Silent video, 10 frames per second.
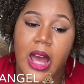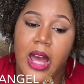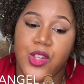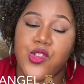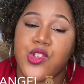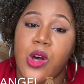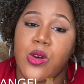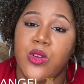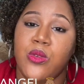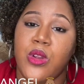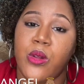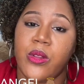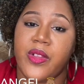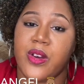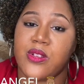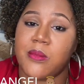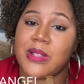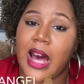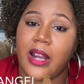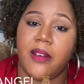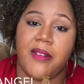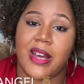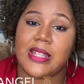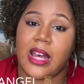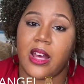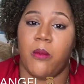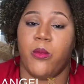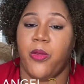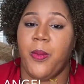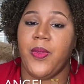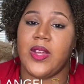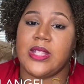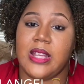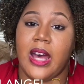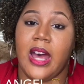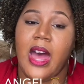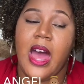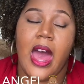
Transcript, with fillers: And so you know that there's some side effects that come with Benlysta.